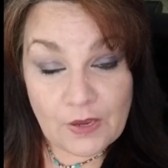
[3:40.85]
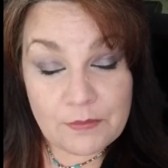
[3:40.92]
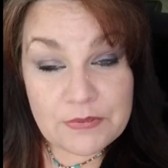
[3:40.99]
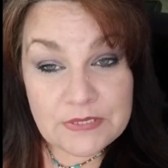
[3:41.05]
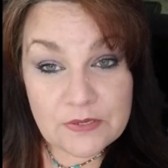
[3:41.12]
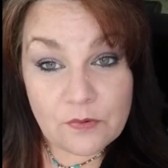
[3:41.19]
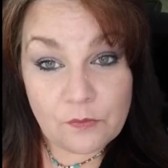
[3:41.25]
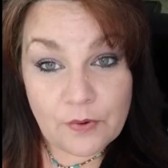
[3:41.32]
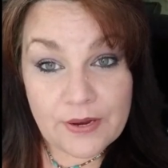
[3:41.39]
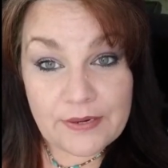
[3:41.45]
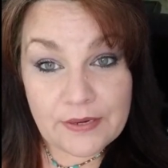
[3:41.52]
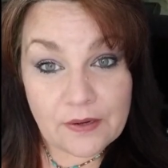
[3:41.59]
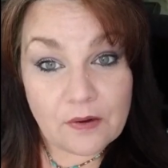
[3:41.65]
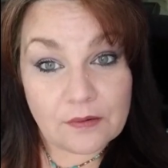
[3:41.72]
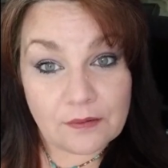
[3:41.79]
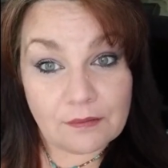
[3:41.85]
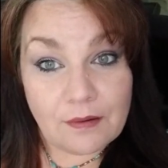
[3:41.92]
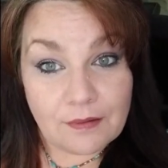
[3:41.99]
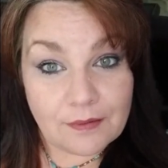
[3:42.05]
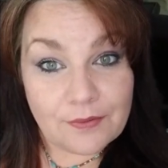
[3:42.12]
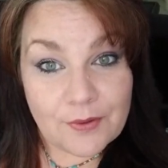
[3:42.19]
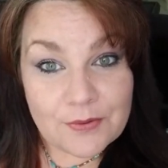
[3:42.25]
I'm still waiting on a
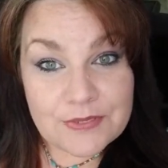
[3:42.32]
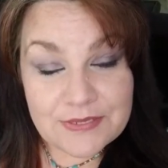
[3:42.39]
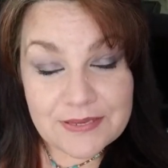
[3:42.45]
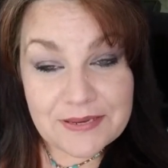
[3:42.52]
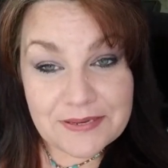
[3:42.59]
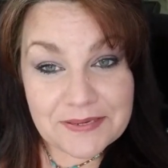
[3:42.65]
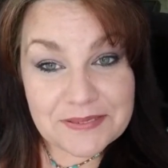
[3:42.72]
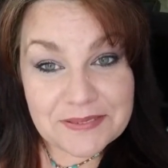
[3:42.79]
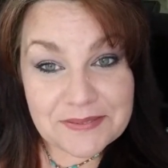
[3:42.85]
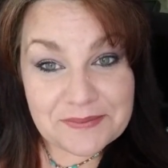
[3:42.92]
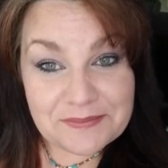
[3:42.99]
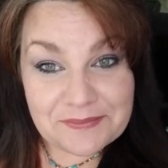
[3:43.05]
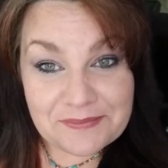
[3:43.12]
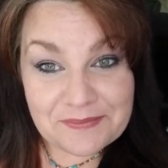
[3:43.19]
lot of those things